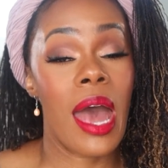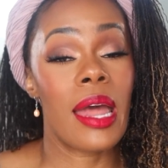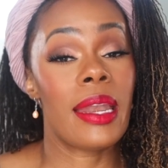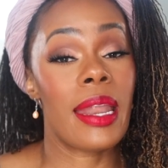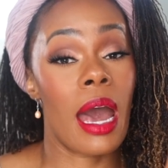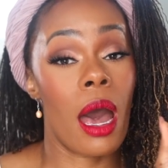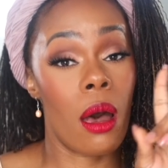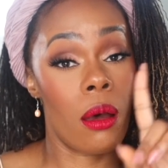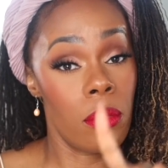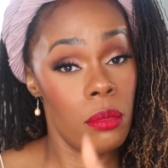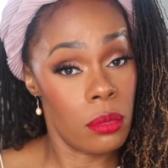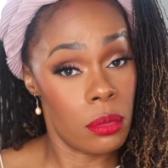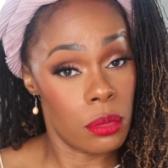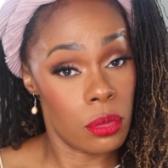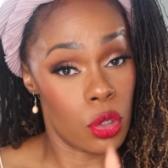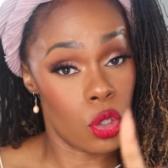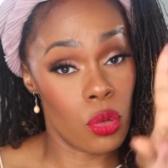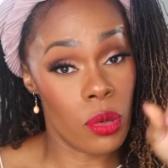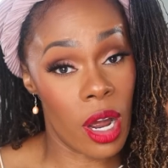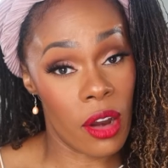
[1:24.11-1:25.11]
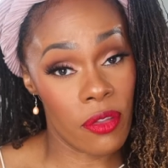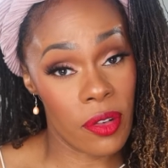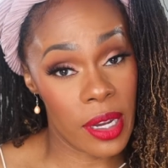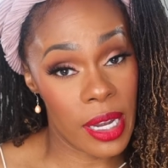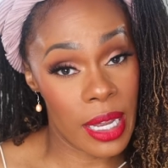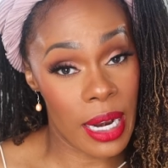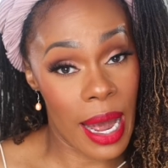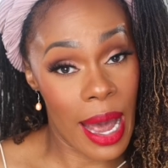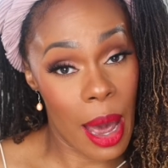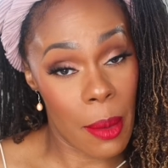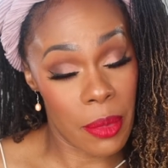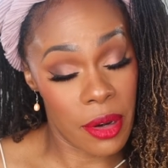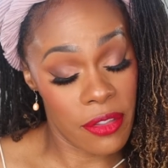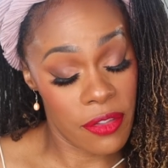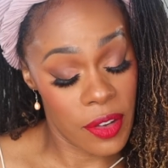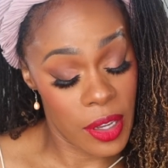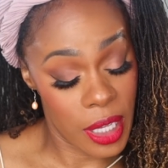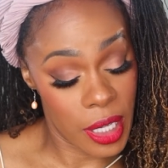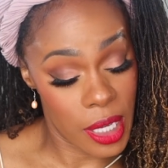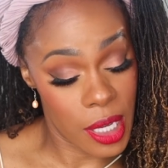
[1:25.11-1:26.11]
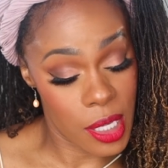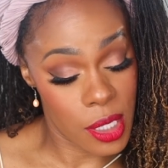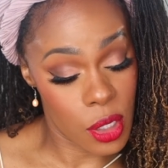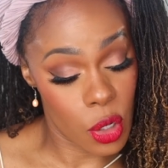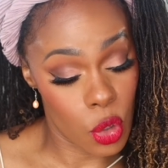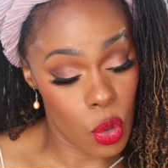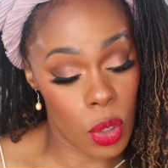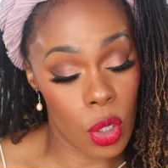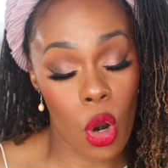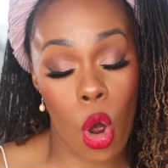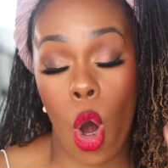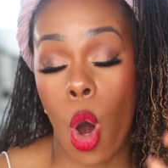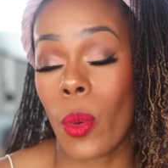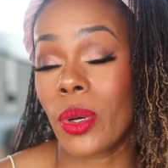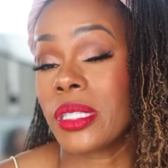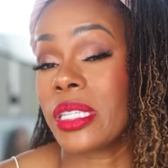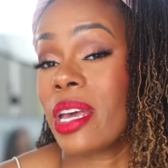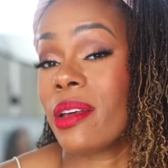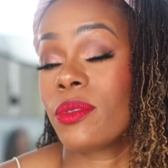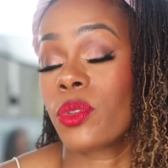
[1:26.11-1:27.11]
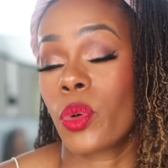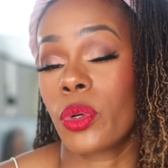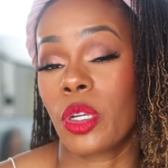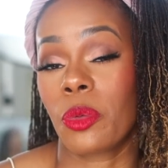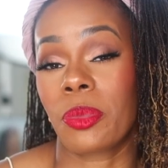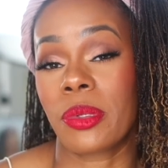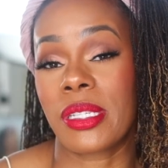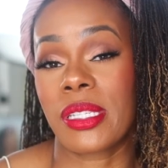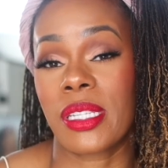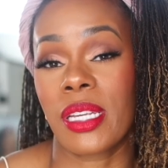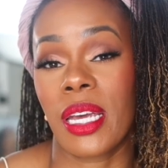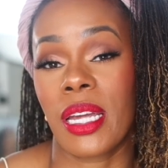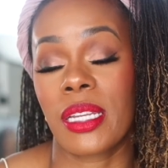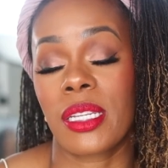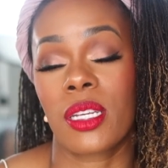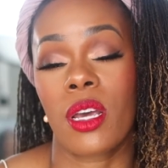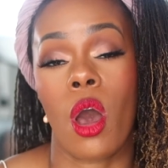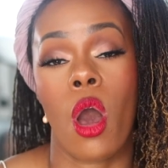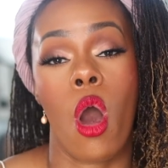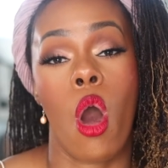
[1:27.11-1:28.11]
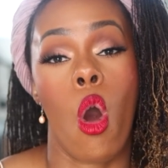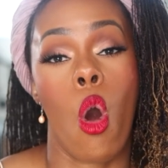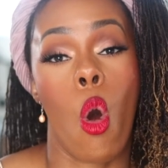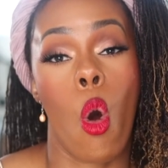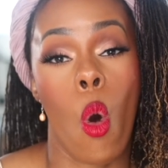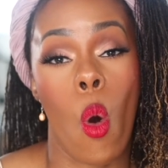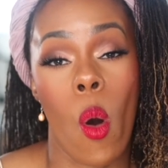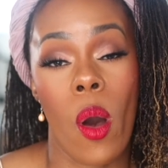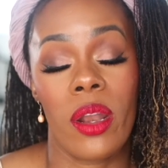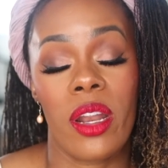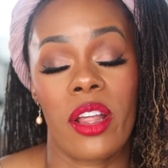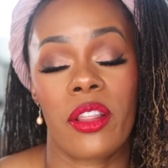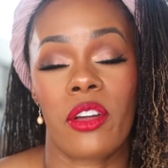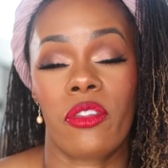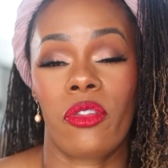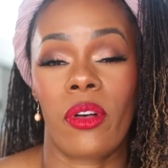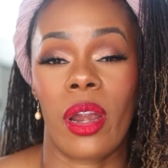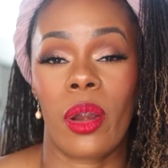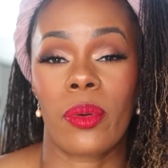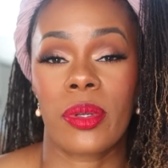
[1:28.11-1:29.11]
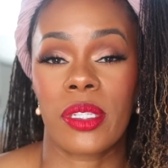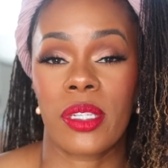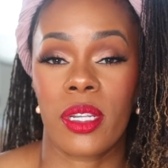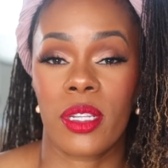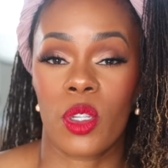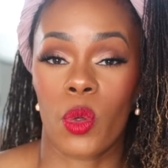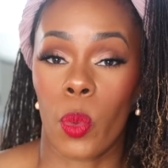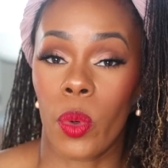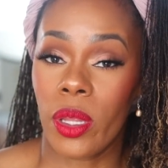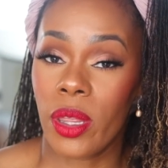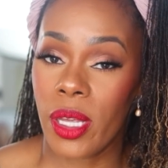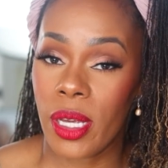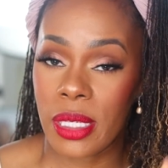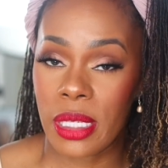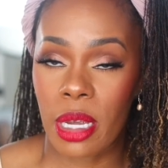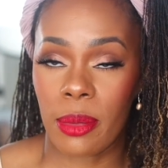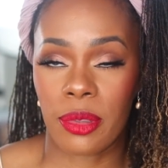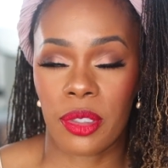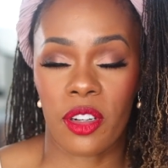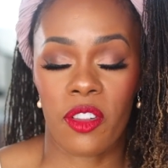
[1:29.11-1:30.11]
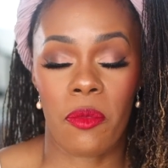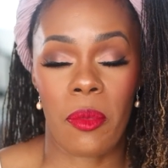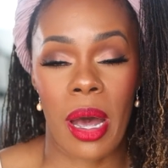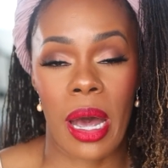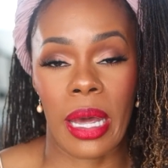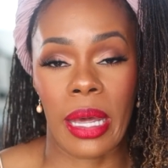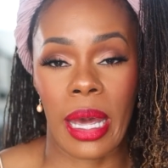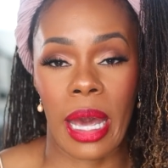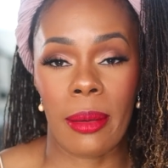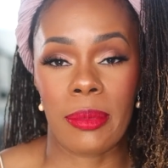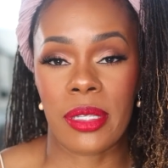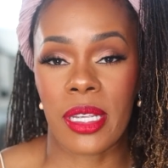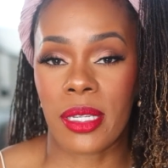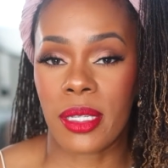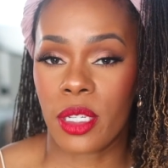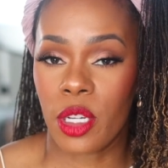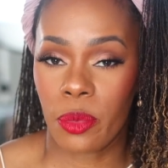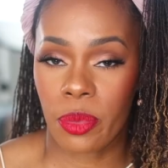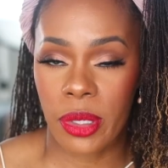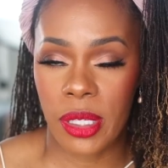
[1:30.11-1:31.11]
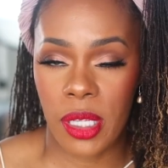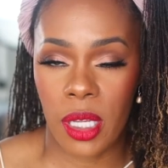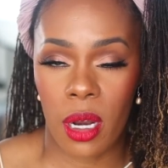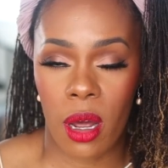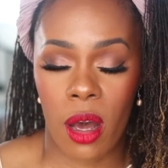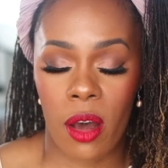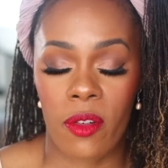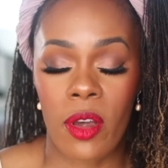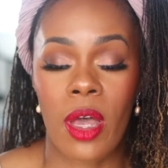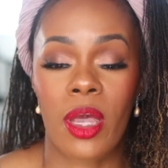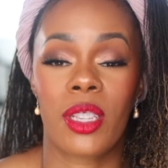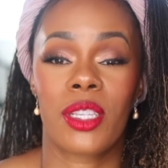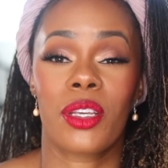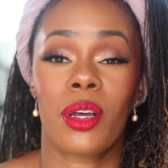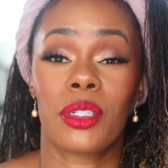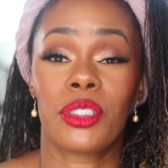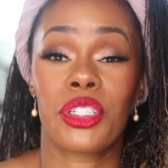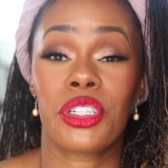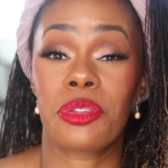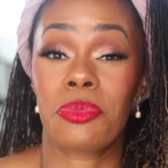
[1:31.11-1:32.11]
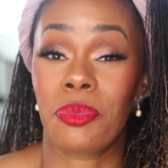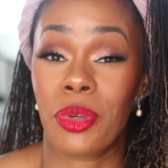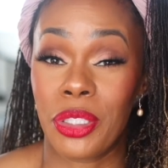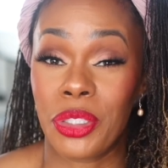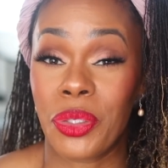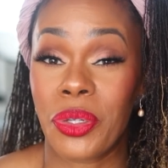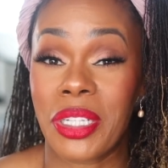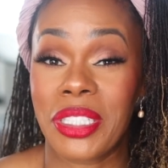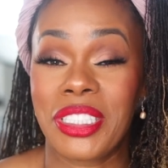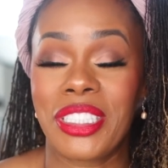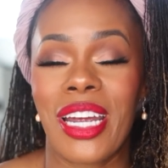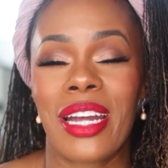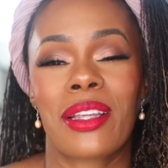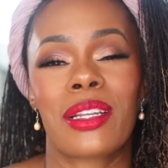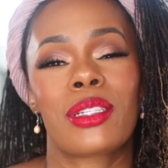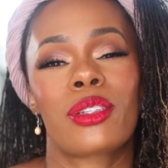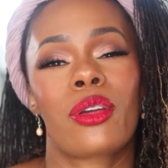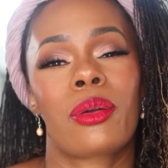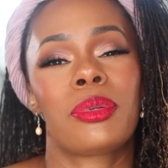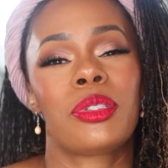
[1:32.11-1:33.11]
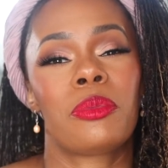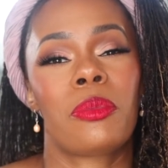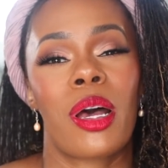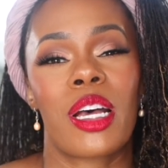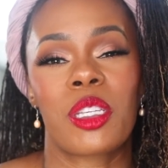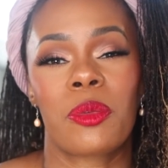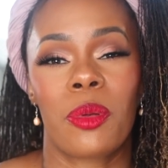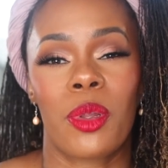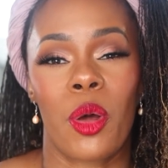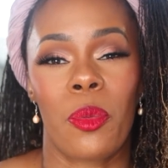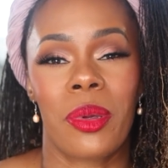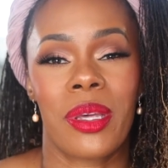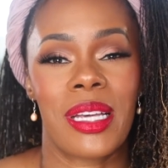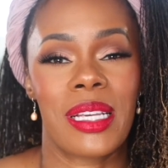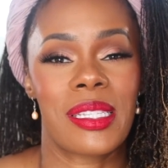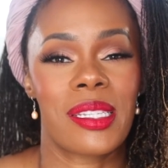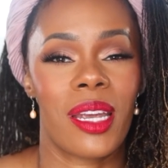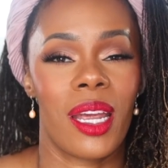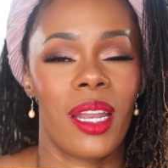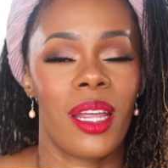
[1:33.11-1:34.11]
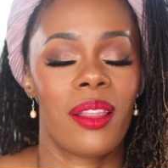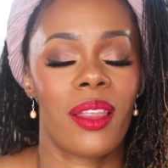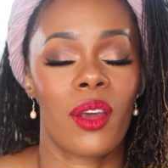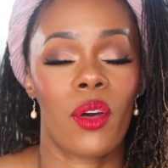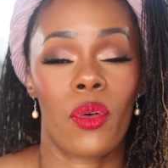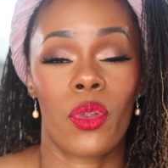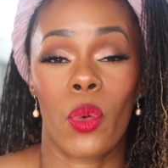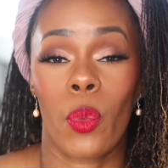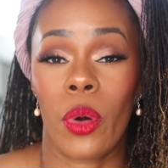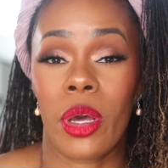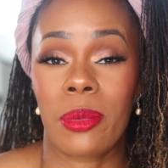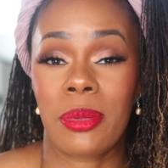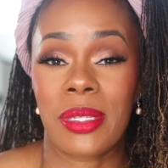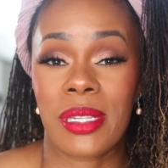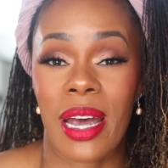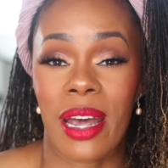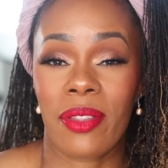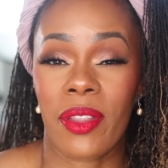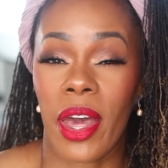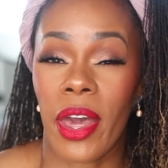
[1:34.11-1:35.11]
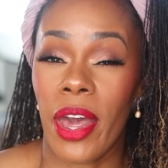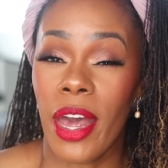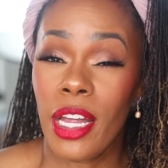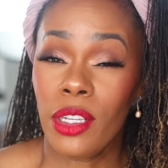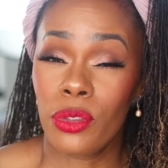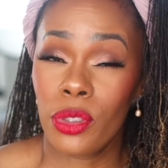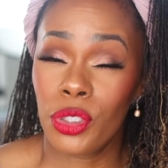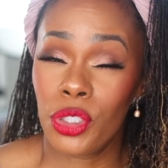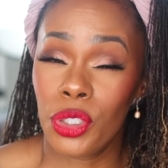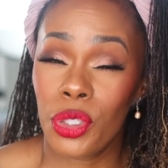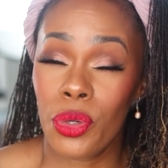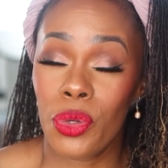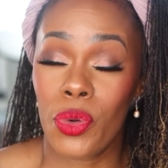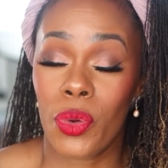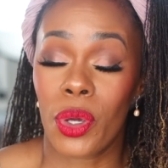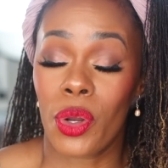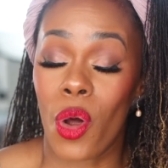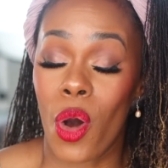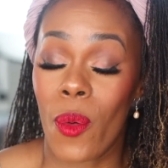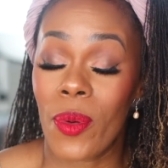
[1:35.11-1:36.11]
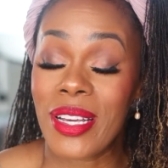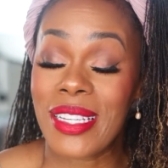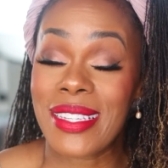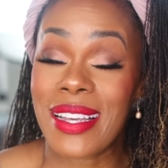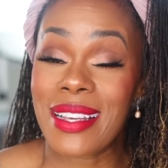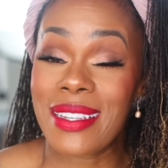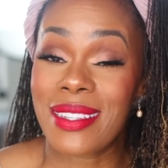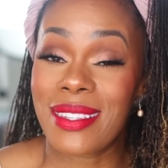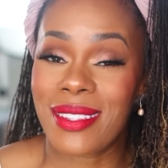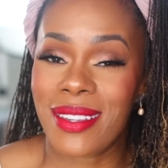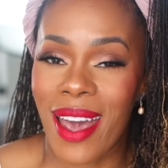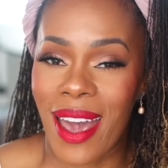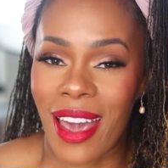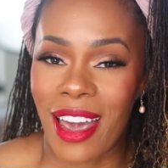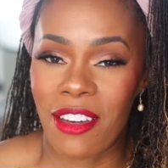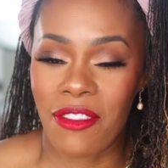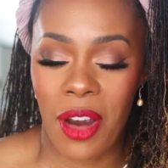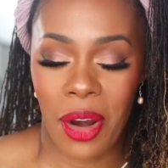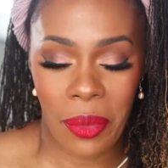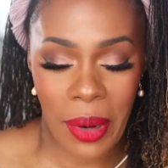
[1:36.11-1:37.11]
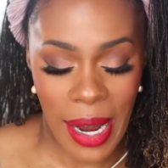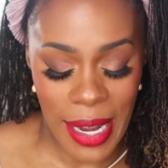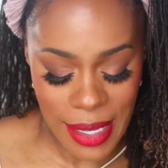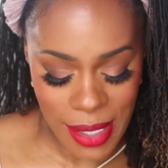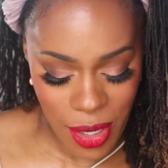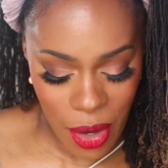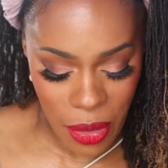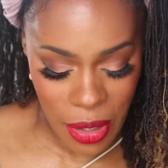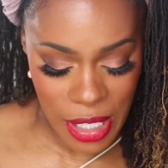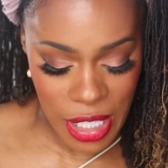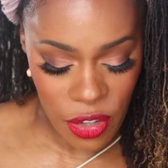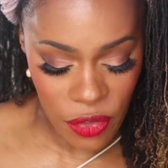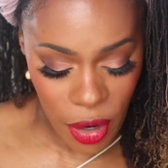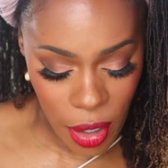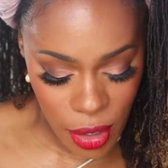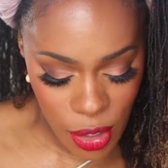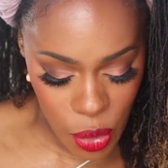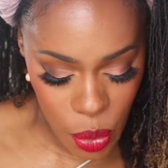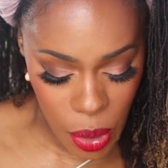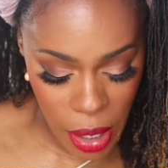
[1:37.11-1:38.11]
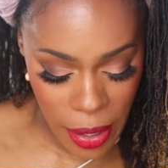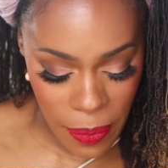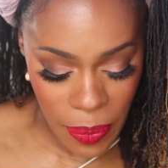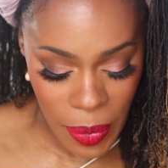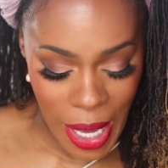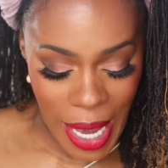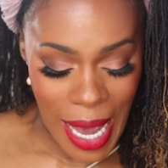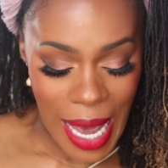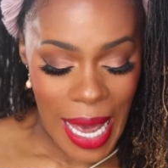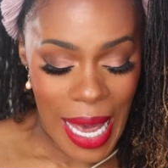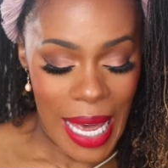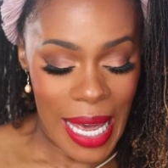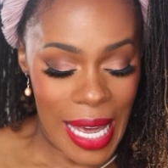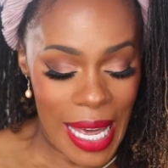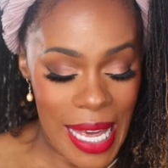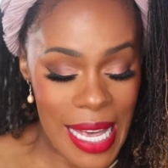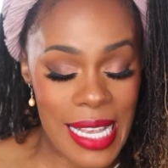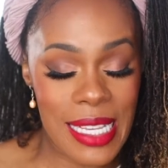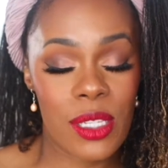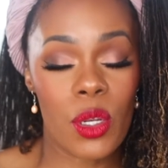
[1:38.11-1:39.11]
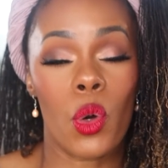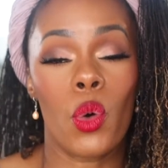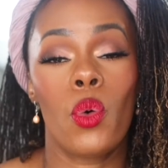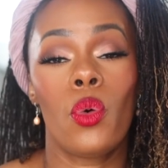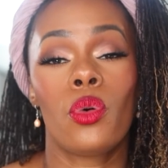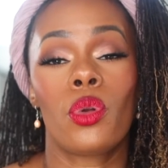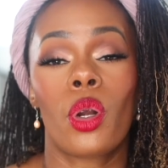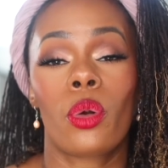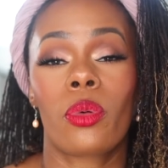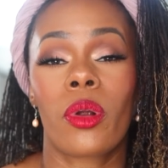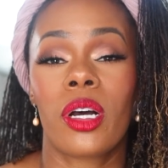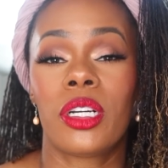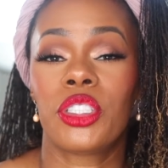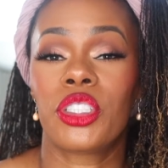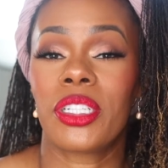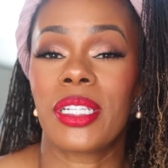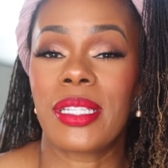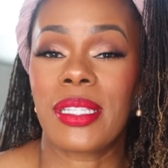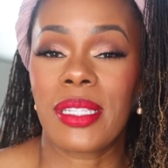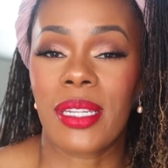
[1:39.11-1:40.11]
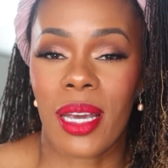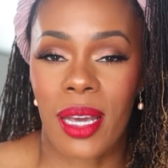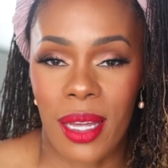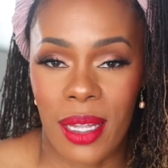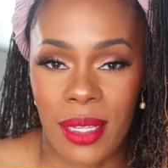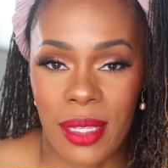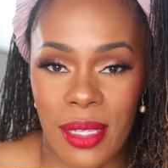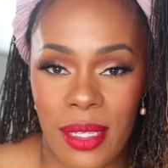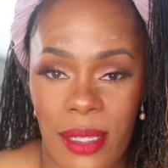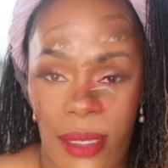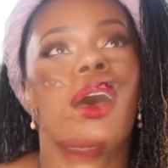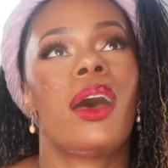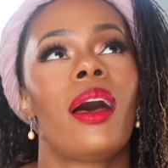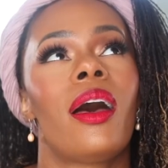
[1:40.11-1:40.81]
Now, do not forget, I am an affiliate, so you can always save 20% on the fragrances, with the exception of Mind Games. That's 10% off. So just be sure to check the description box below, because anything on the website that interests you, you can always save. All right, so this first one is Oud Orange Intense.